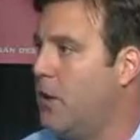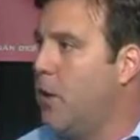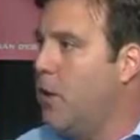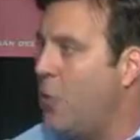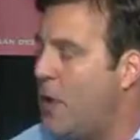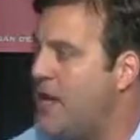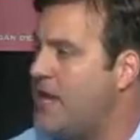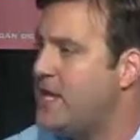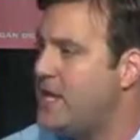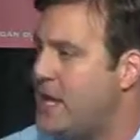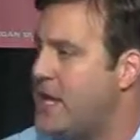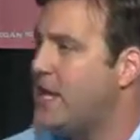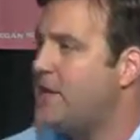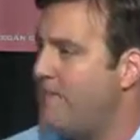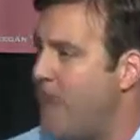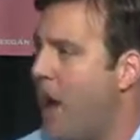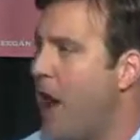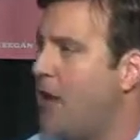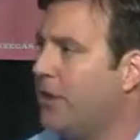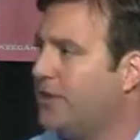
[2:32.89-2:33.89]
We need
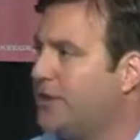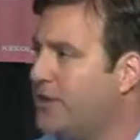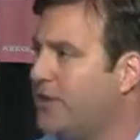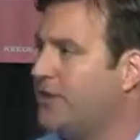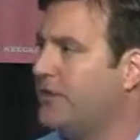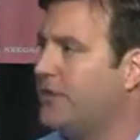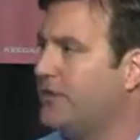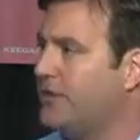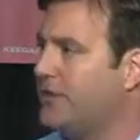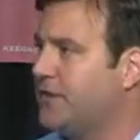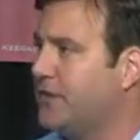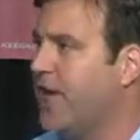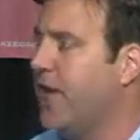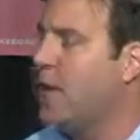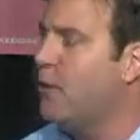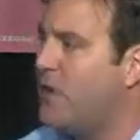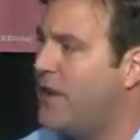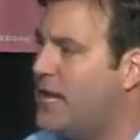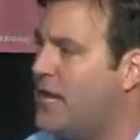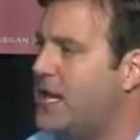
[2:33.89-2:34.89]
politicians today.
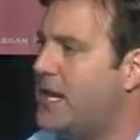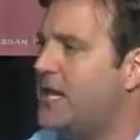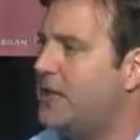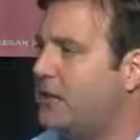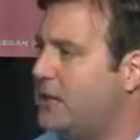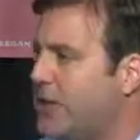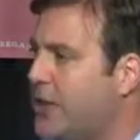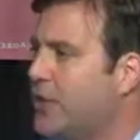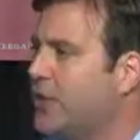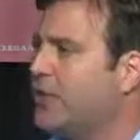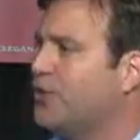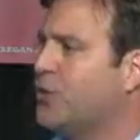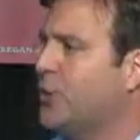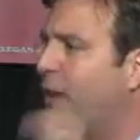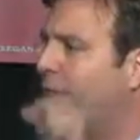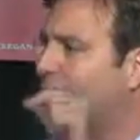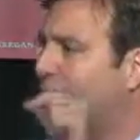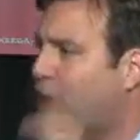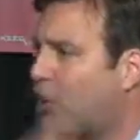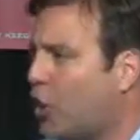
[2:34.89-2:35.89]
We need leaders who
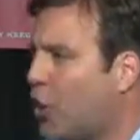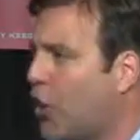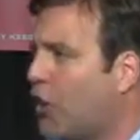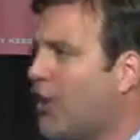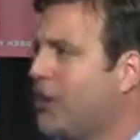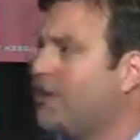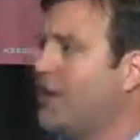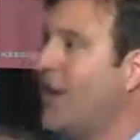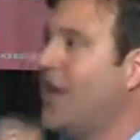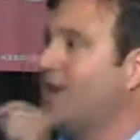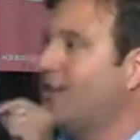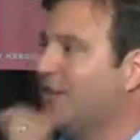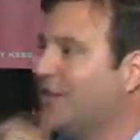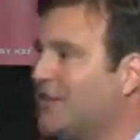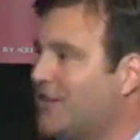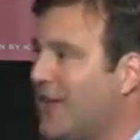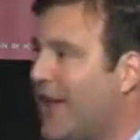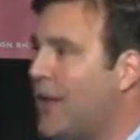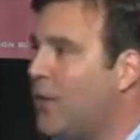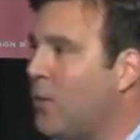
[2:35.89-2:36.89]
have the courage to
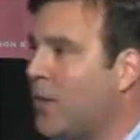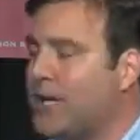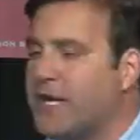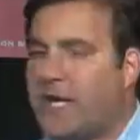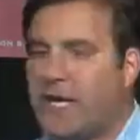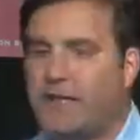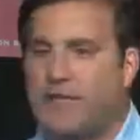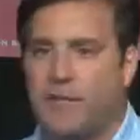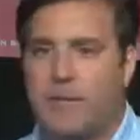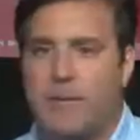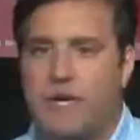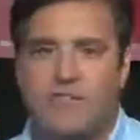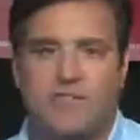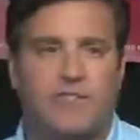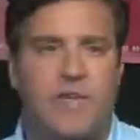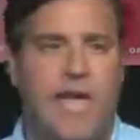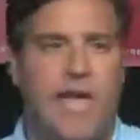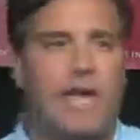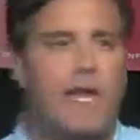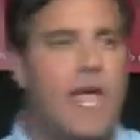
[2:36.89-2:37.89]
say what needs to be
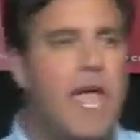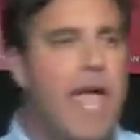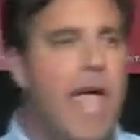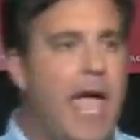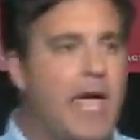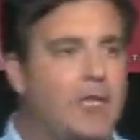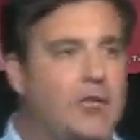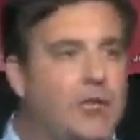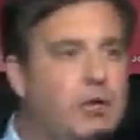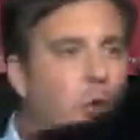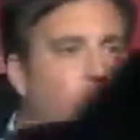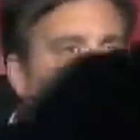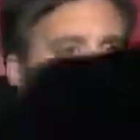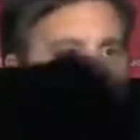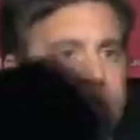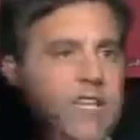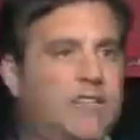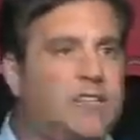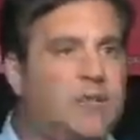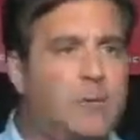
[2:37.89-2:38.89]
said and do what
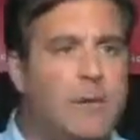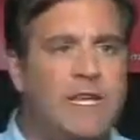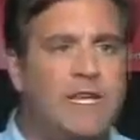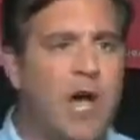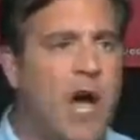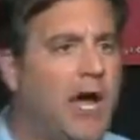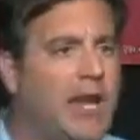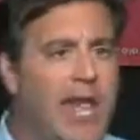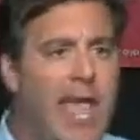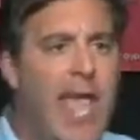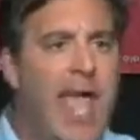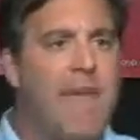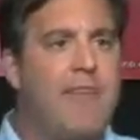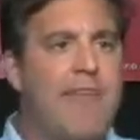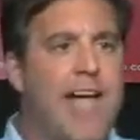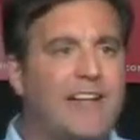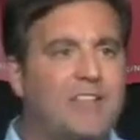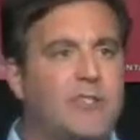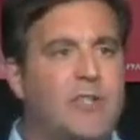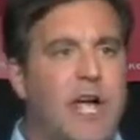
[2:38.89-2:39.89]
needs to be done.
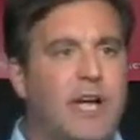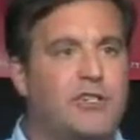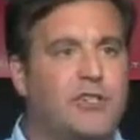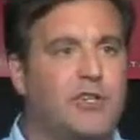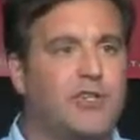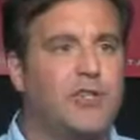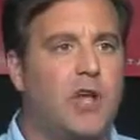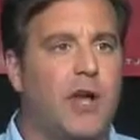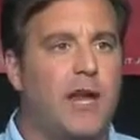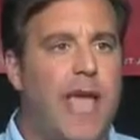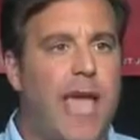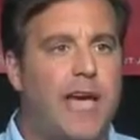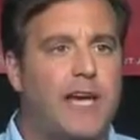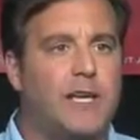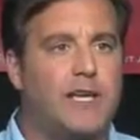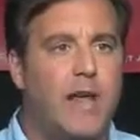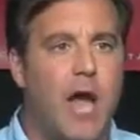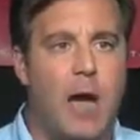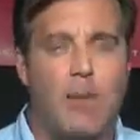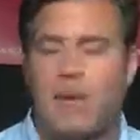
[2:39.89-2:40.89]
And that's not just on
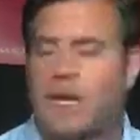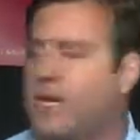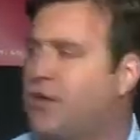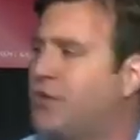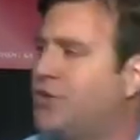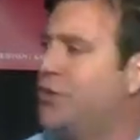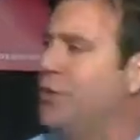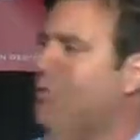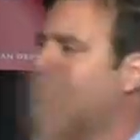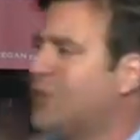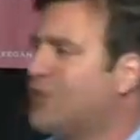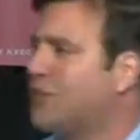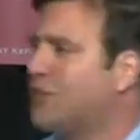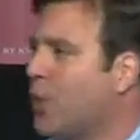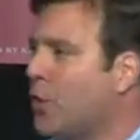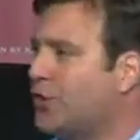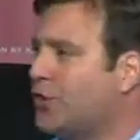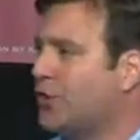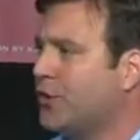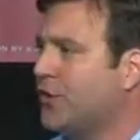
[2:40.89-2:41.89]
economic issues and
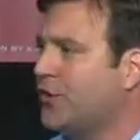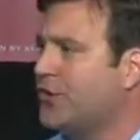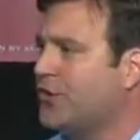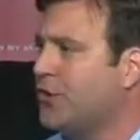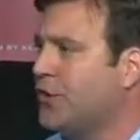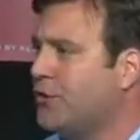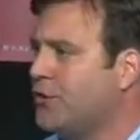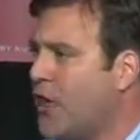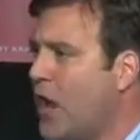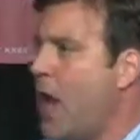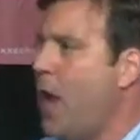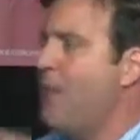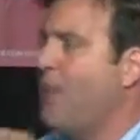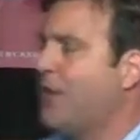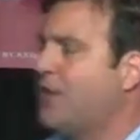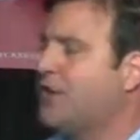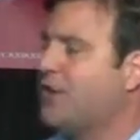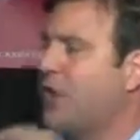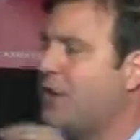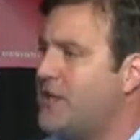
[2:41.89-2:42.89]
social issues,
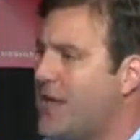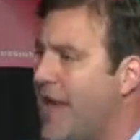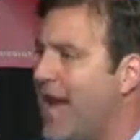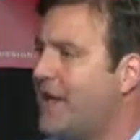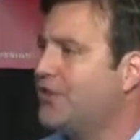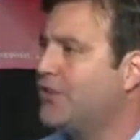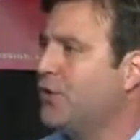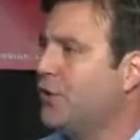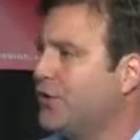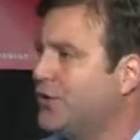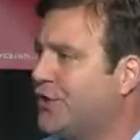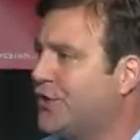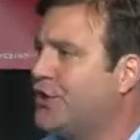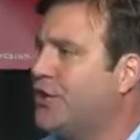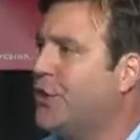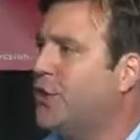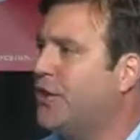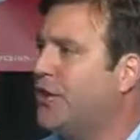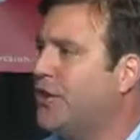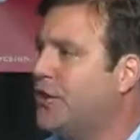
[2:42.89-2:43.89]
but it's on national
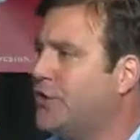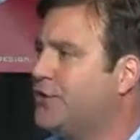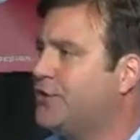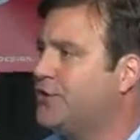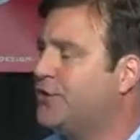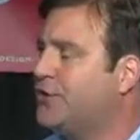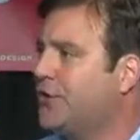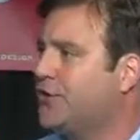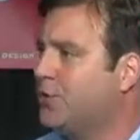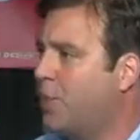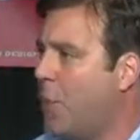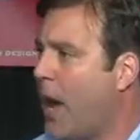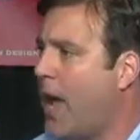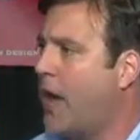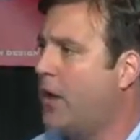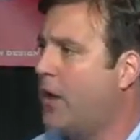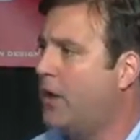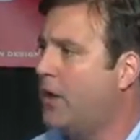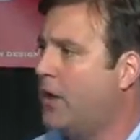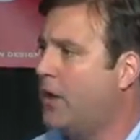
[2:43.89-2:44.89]
security issues as
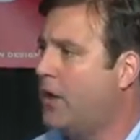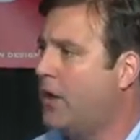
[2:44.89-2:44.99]
well.